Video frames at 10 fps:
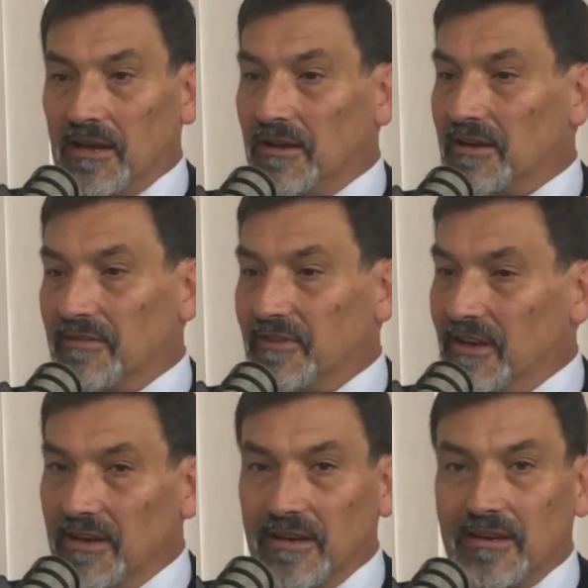like I've
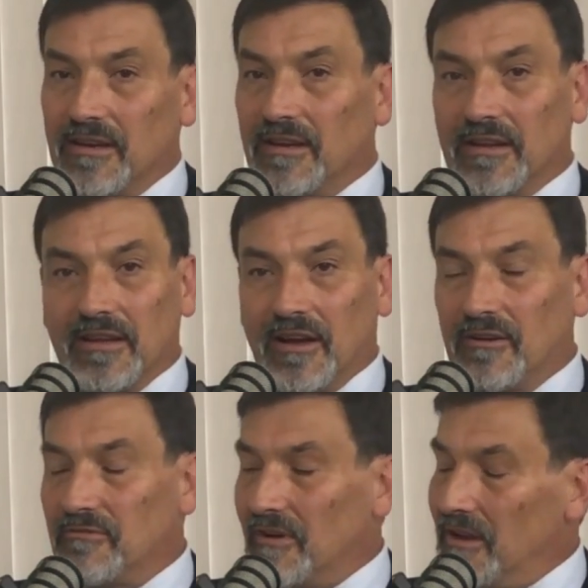done
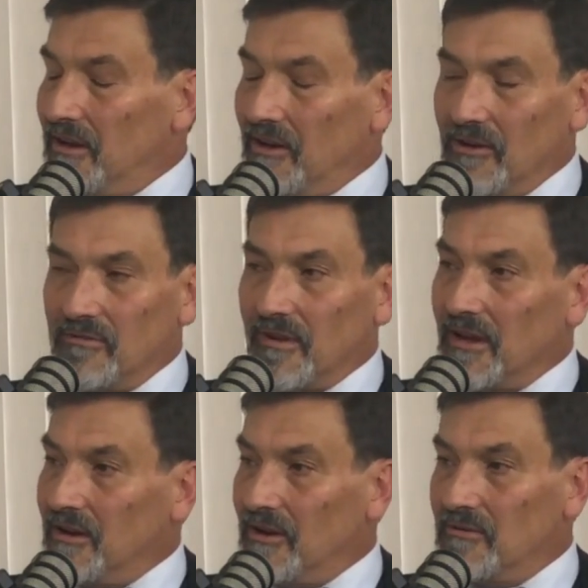over and over
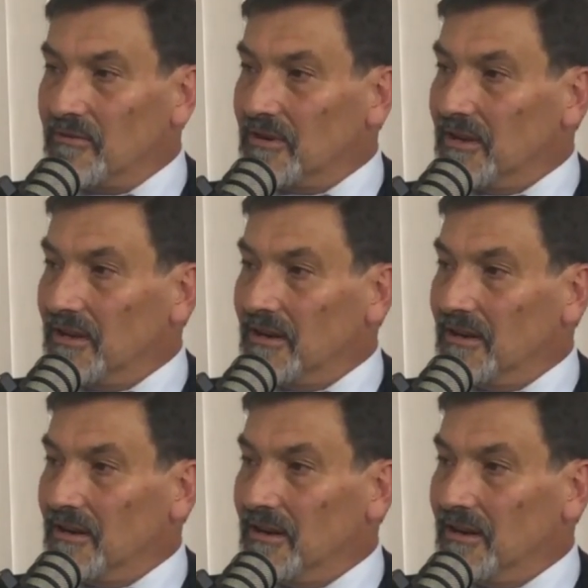and over again,